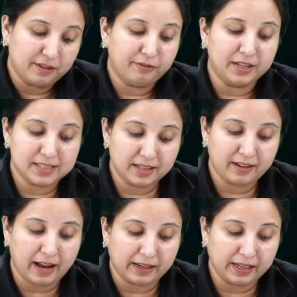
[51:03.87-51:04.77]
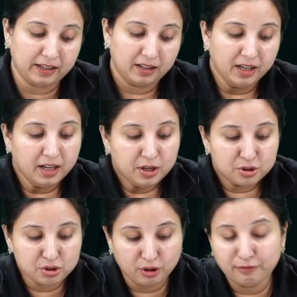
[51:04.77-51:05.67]
freezing, cracking,
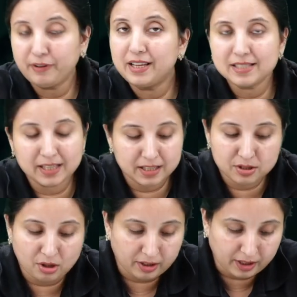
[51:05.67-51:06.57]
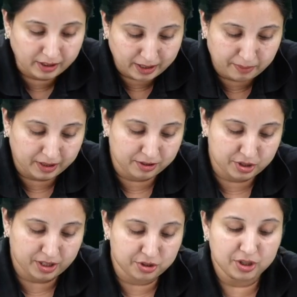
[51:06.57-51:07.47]
so freezing is not a chemical
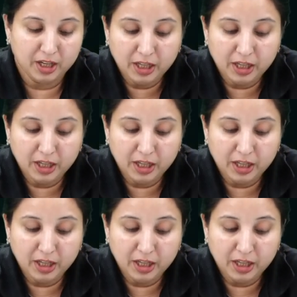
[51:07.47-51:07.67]
change.